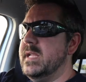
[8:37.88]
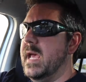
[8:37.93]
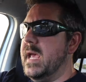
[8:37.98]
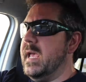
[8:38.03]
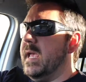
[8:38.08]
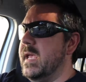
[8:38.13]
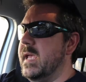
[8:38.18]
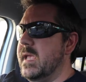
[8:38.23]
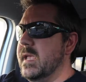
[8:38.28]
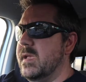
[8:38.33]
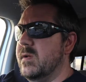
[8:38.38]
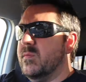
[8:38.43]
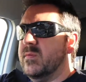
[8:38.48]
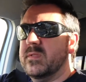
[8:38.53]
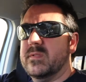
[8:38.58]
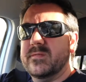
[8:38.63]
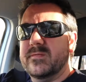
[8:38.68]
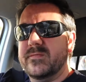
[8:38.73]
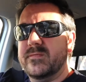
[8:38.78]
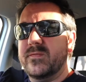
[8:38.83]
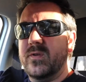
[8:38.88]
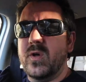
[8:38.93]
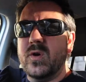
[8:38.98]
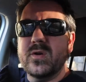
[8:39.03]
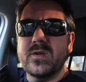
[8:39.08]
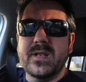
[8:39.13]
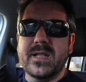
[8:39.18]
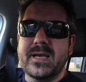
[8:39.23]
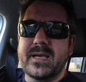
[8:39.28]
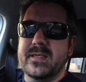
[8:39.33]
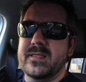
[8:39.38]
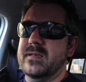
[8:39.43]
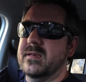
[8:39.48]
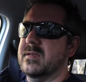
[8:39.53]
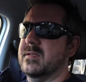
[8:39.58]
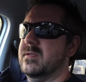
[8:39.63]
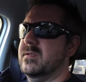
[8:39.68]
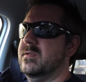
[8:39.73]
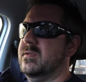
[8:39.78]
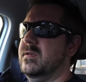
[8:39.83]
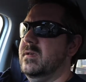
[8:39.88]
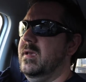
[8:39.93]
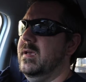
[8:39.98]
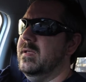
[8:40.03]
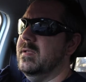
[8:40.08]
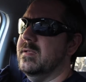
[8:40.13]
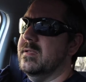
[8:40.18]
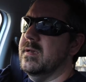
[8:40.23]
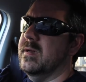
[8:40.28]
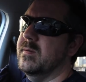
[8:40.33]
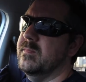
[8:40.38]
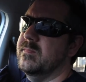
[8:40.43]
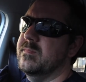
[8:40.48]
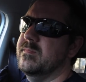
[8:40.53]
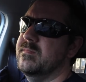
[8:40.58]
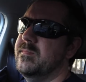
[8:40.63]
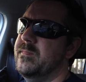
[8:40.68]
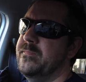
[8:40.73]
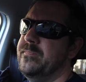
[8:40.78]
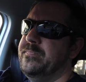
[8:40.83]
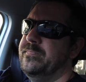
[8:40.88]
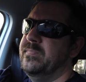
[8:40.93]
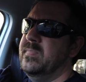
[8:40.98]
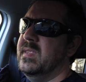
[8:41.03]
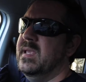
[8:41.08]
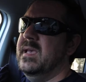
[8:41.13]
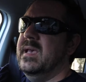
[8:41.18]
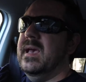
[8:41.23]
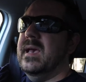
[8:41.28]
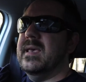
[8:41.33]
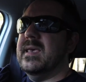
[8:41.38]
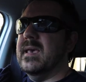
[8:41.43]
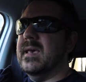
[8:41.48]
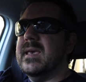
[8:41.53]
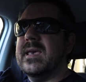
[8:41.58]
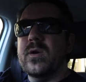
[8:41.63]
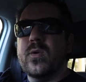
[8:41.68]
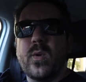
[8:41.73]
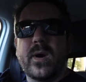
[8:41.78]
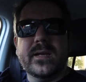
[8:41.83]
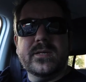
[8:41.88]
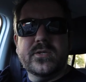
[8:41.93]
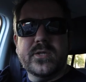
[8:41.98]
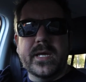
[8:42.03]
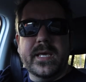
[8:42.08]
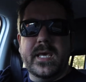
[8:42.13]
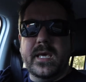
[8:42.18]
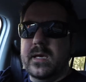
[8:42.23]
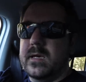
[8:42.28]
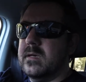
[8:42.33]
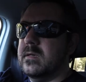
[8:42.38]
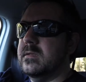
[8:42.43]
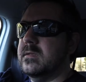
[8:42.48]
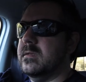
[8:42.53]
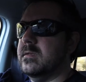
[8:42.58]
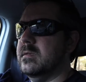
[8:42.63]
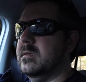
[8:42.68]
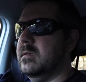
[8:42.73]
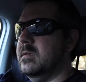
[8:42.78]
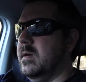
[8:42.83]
day with a vlog like this is can get quite tricky, because